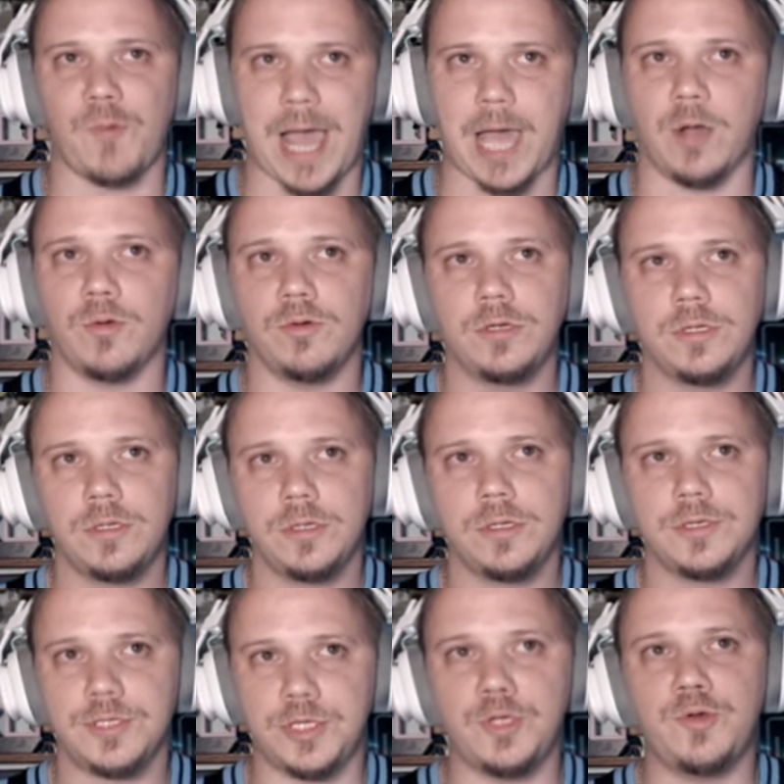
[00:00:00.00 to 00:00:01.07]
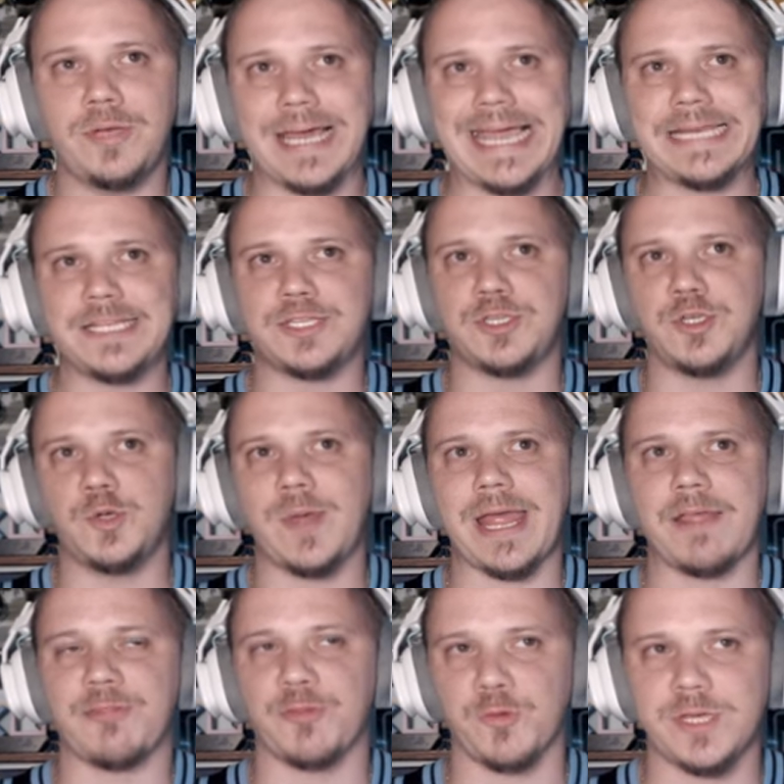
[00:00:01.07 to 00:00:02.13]
Wow, 292
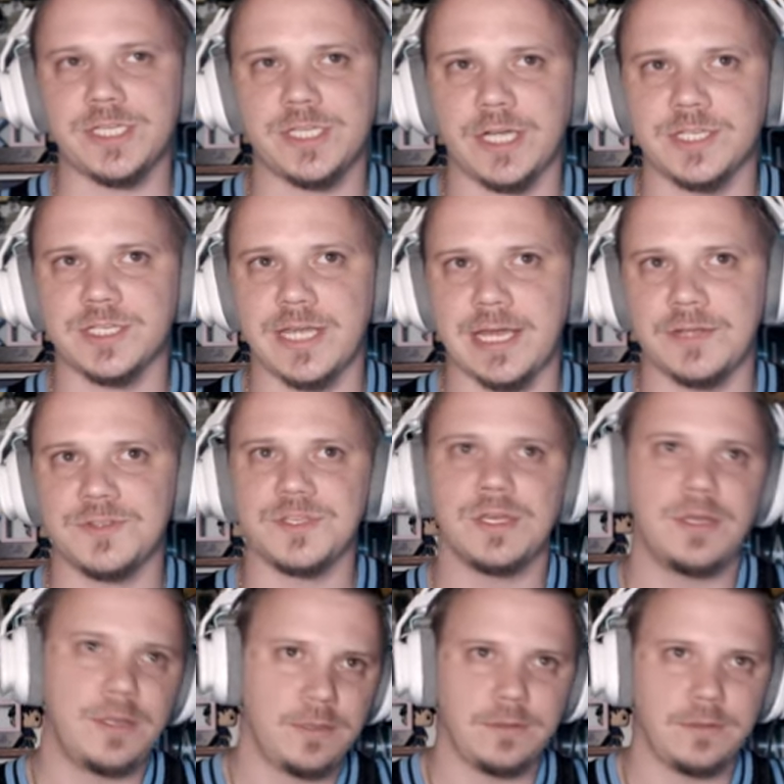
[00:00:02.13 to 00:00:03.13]
and 3 touchdowns.